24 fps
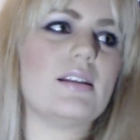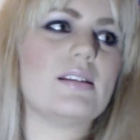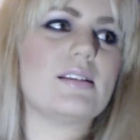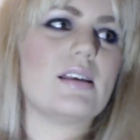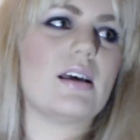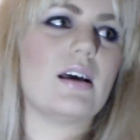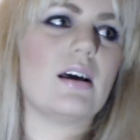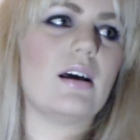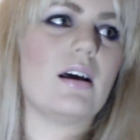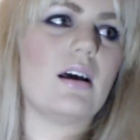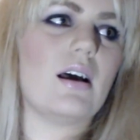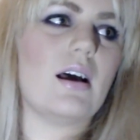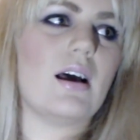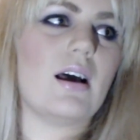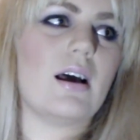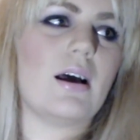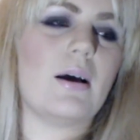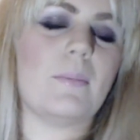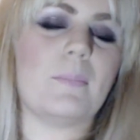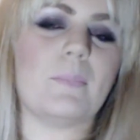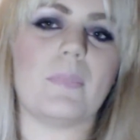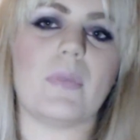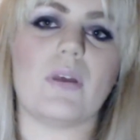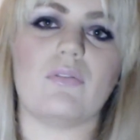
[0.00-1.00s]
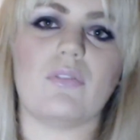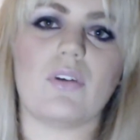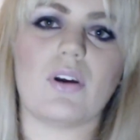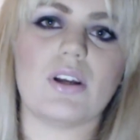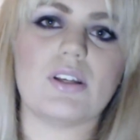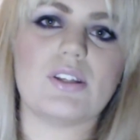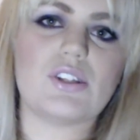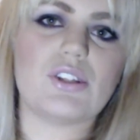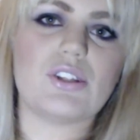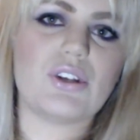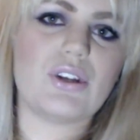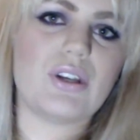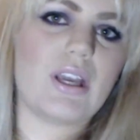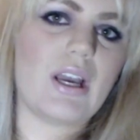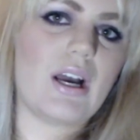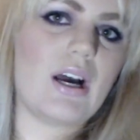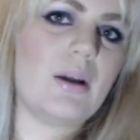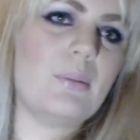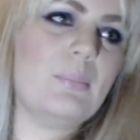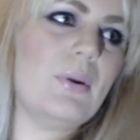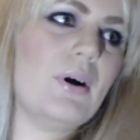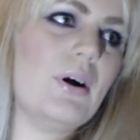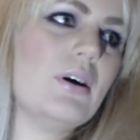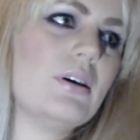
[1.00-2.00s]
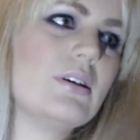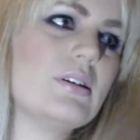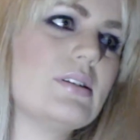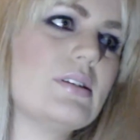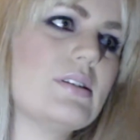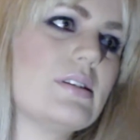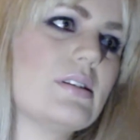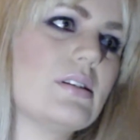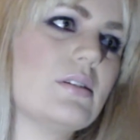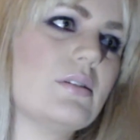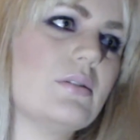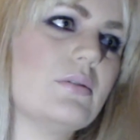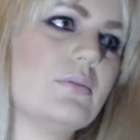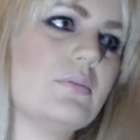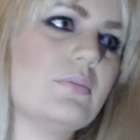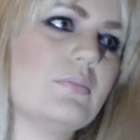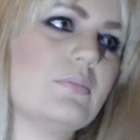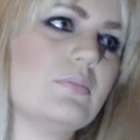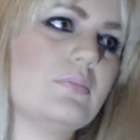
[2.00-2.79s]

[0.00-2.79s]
And it's a very sturdy hard box.